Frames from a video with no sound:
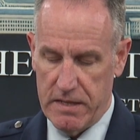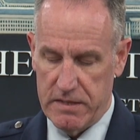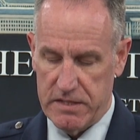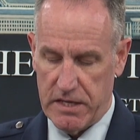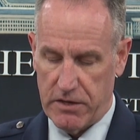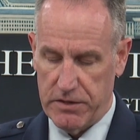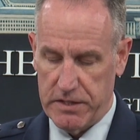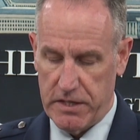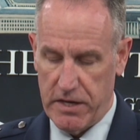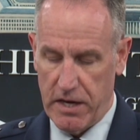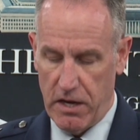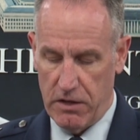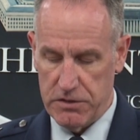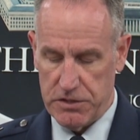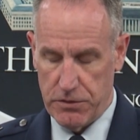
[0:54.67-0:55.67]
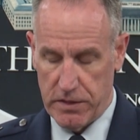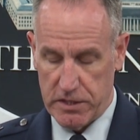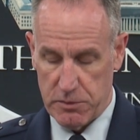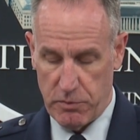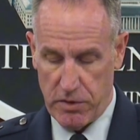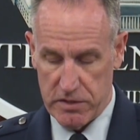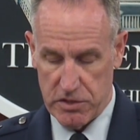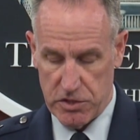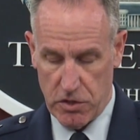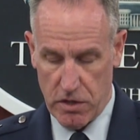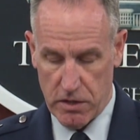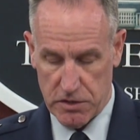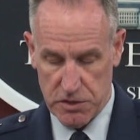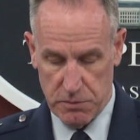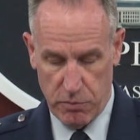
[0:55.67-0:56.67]
The Secretary also expressed
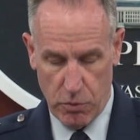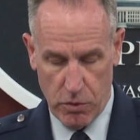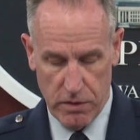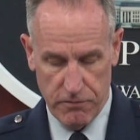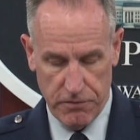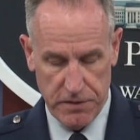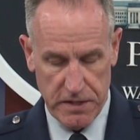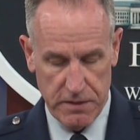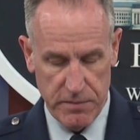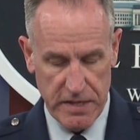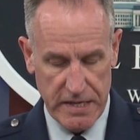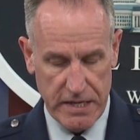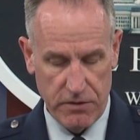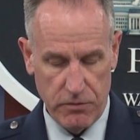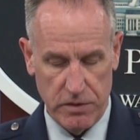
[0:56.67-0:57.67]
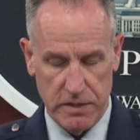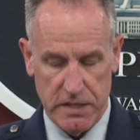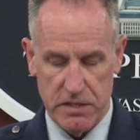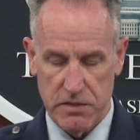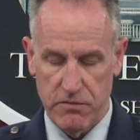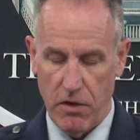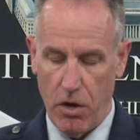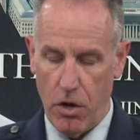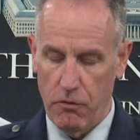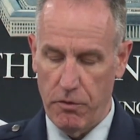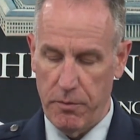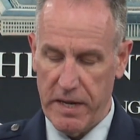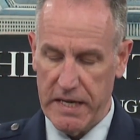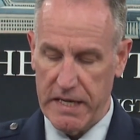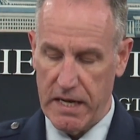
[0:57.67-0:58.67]
strong support for the immediate release of all
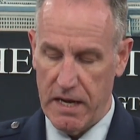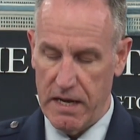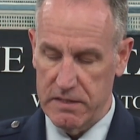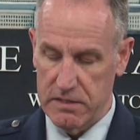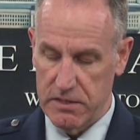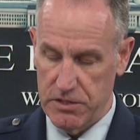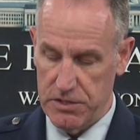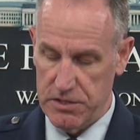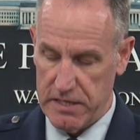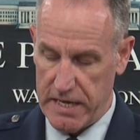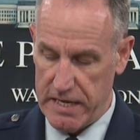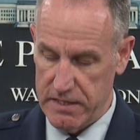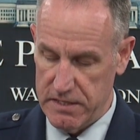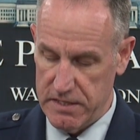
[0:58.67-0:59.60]
remaining hostages and a